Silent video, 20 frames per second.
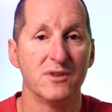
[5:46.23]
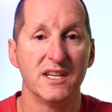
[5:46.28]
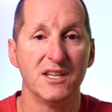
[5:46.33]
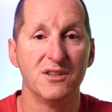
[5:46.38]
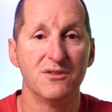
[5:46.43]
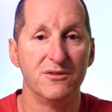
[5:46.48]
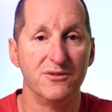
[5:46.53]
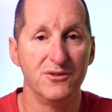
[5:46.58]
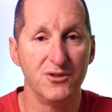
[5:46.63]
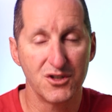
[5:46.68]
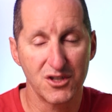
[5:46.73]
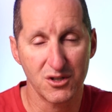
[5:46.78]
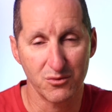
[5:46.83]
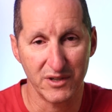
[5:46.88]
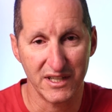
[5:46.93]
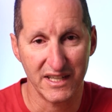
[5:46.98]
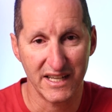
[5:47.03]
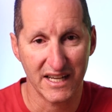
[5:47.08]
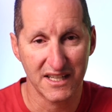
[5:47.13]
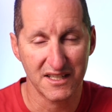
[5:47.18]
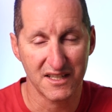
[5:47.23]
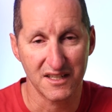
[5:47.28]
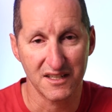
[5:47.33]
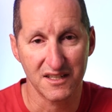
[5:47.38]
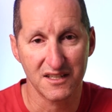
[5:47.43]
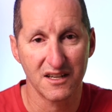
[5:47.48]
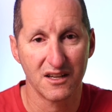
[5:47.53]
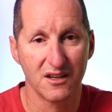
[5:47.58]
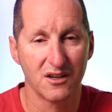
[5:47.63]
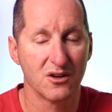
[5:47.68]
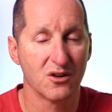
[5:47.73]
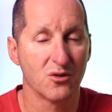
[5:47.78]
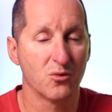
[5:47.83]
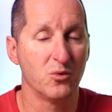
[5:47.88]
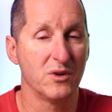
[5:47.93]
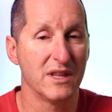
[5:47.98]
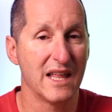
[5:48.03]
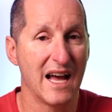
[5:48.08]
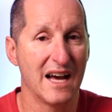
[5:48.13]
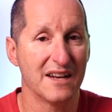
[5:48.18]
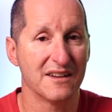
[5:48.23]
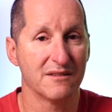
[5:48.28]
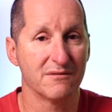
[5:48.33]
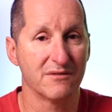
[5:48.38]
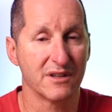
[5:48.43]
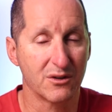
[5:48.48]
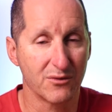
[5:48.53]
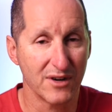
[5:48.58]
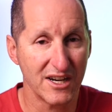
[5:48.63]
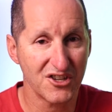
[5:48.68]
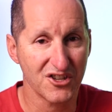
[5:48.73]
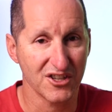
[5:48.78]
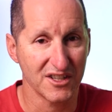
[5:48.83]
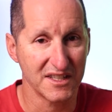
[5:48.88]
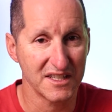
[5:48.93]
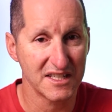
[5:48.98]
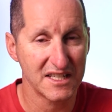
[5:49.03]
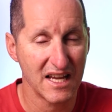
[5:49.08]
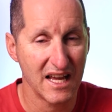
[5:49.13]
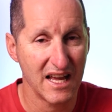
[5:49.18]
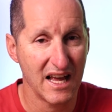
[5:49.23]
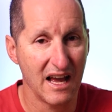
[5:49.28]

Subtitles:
introduce some indexes without regressions,